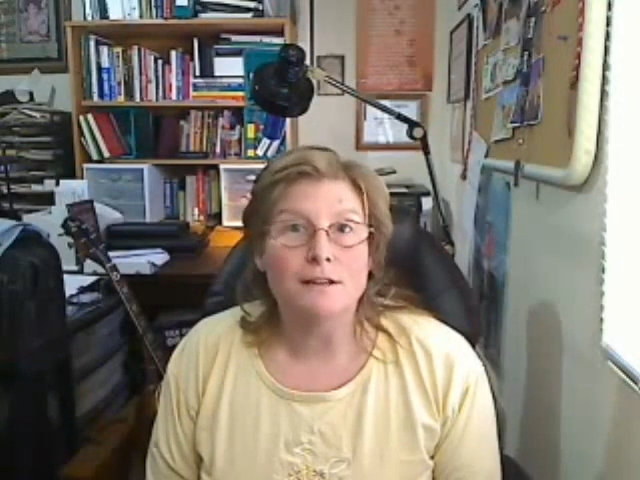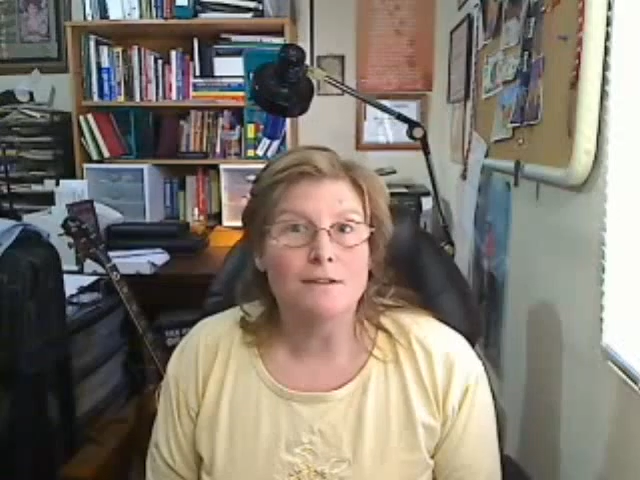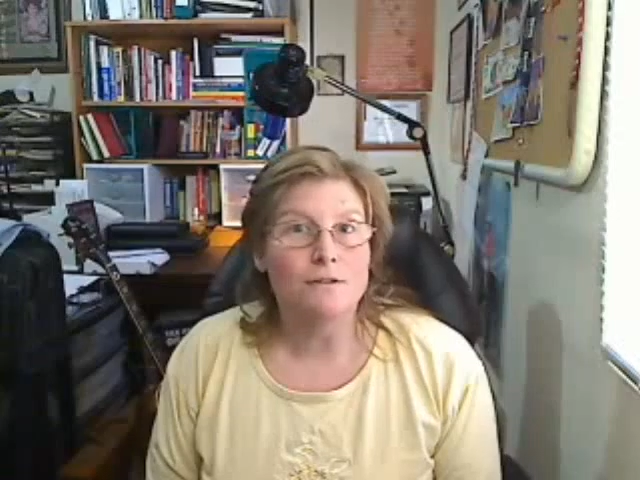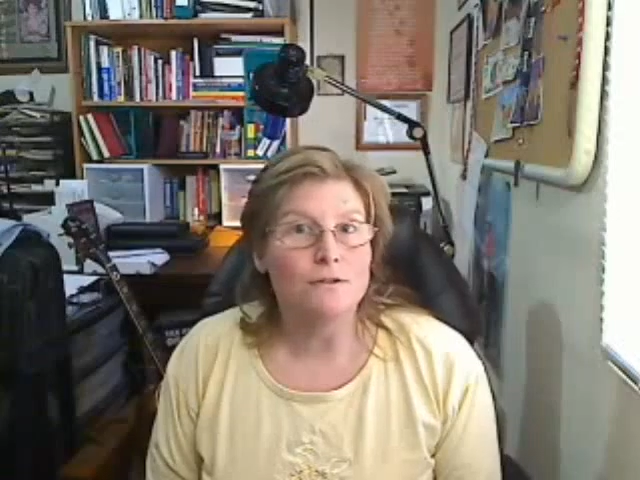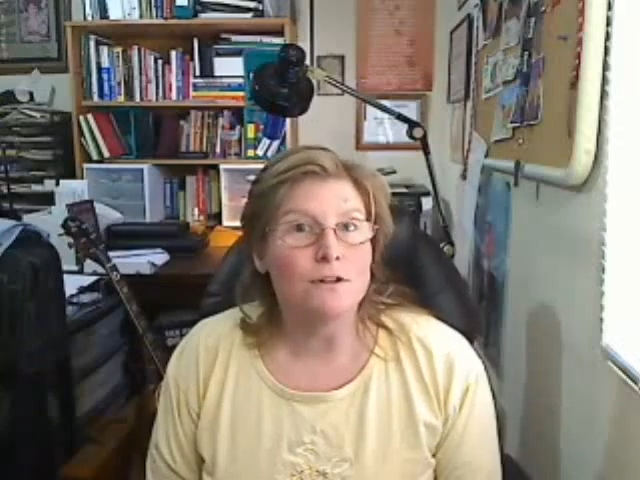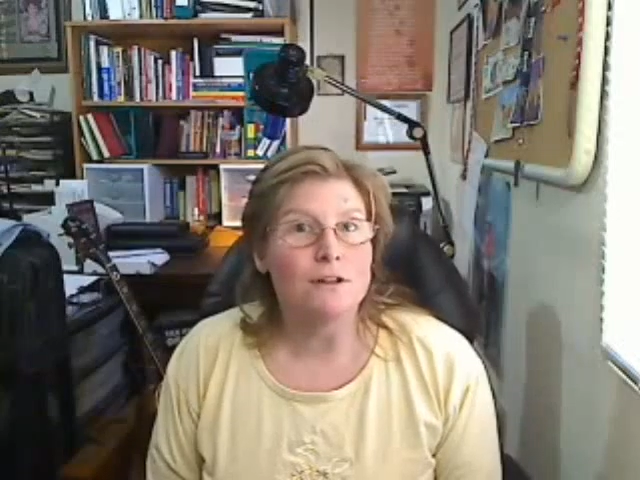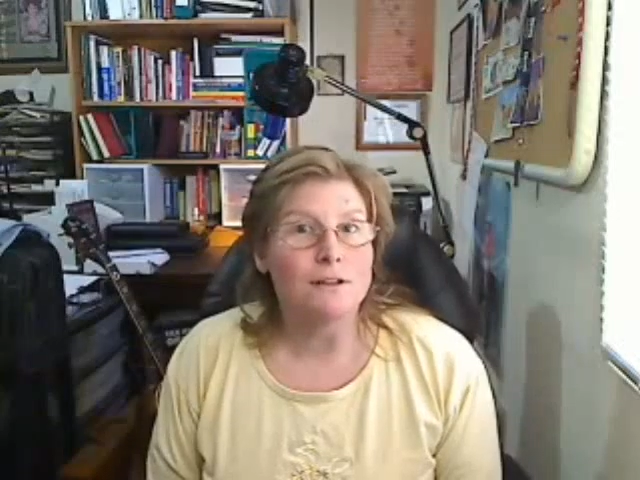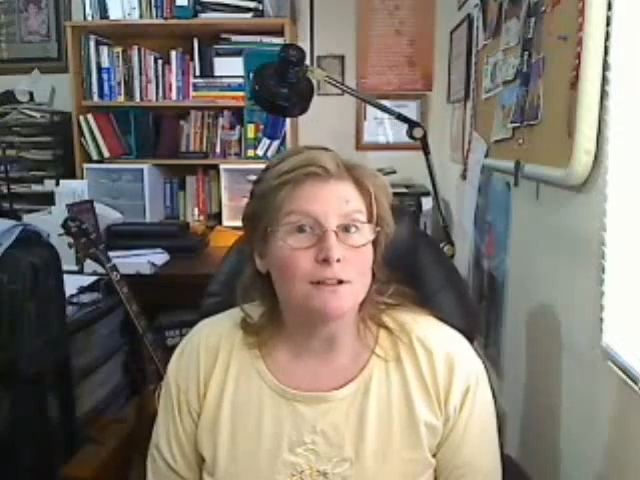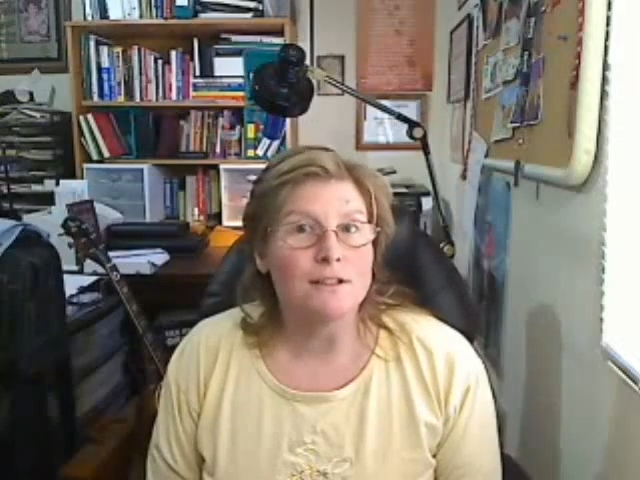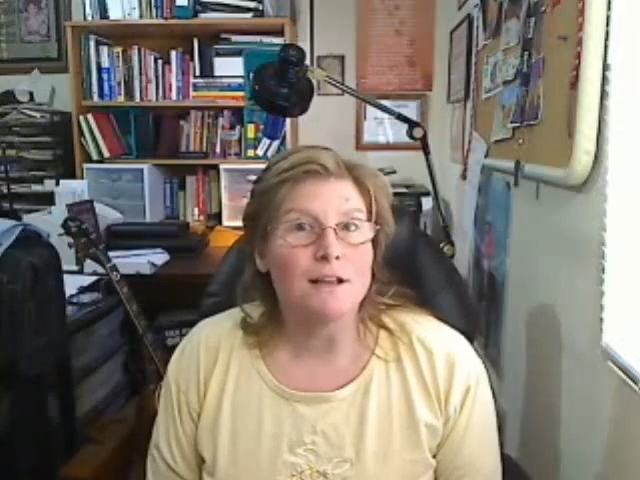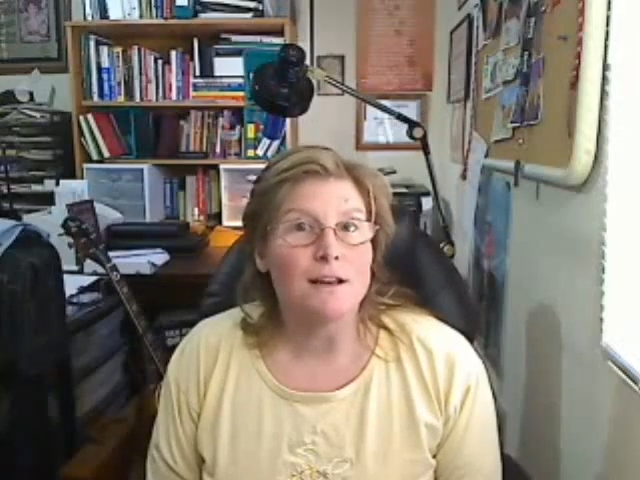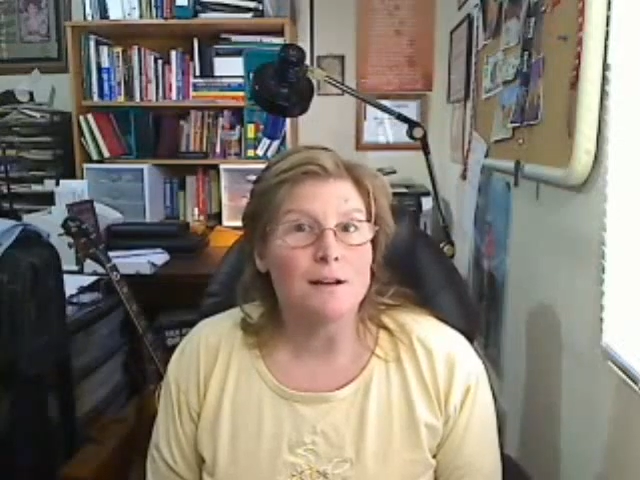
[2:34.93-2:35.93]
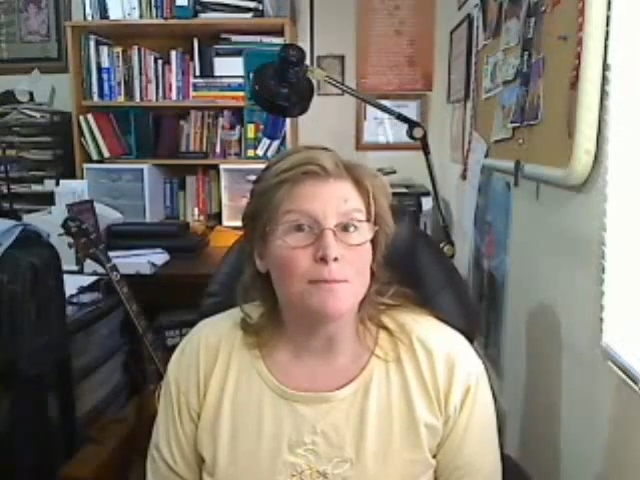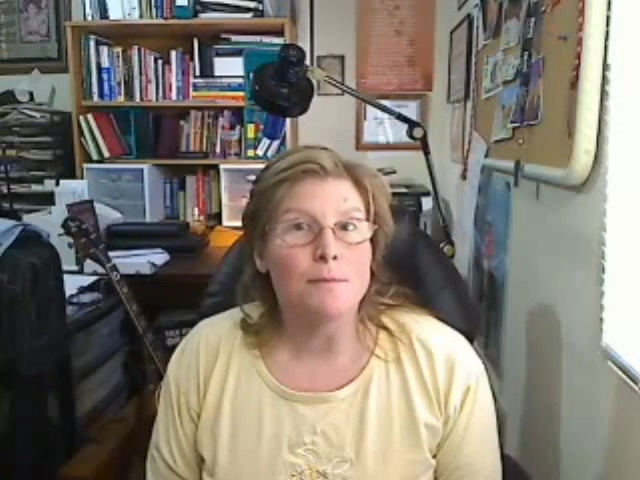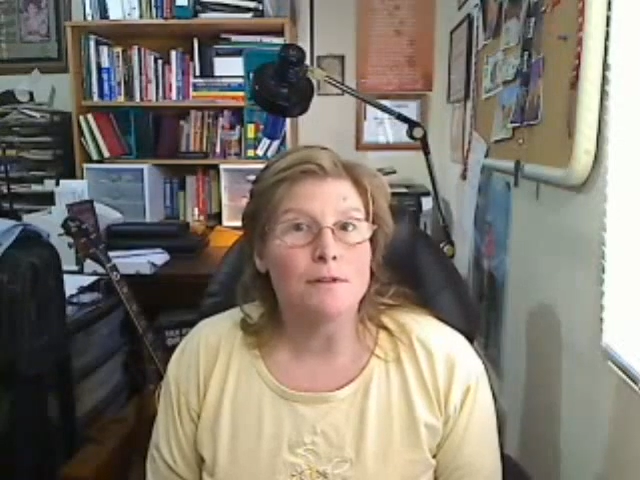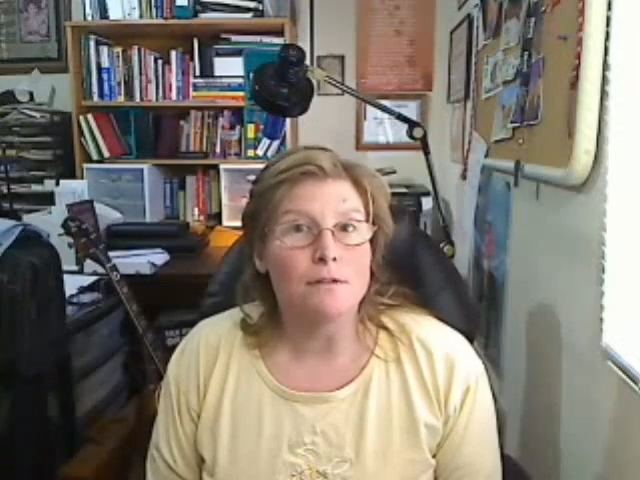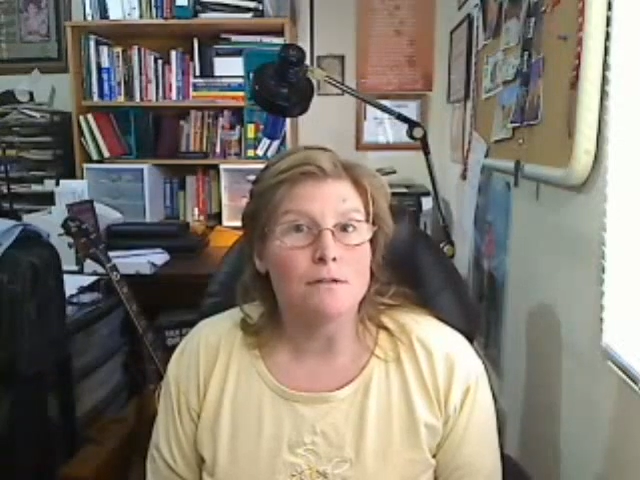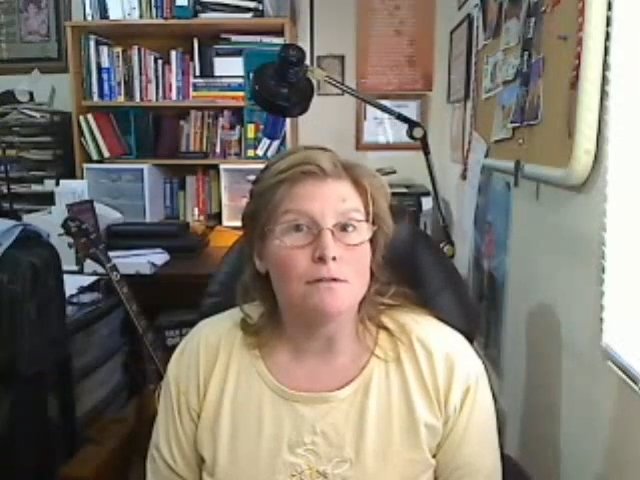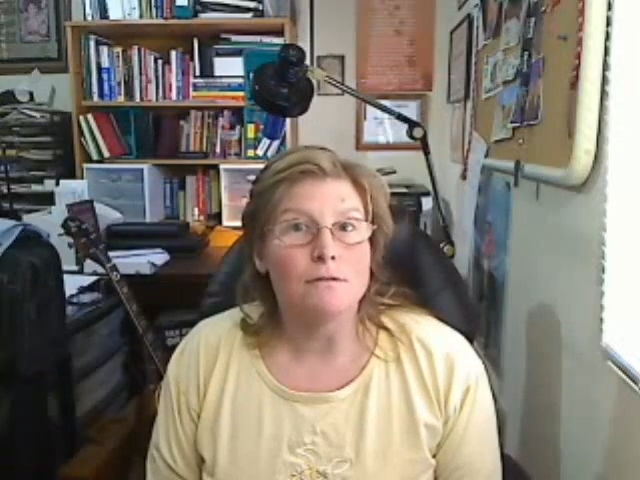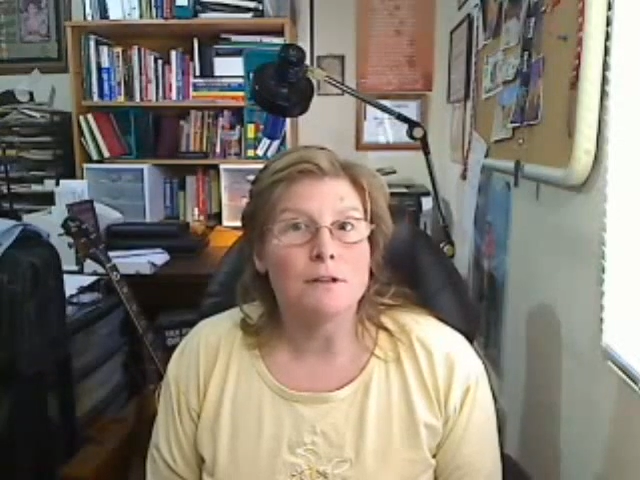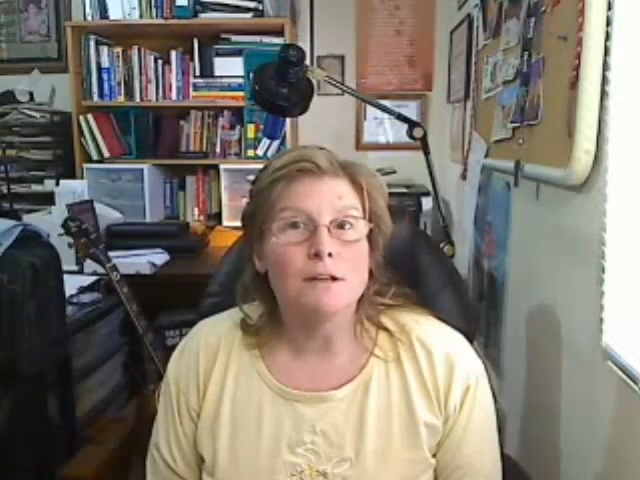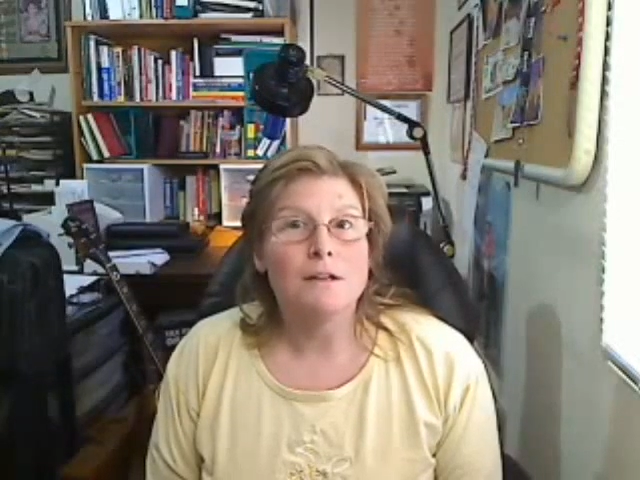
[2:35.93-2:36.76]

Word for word: of those are going to sign up on their own.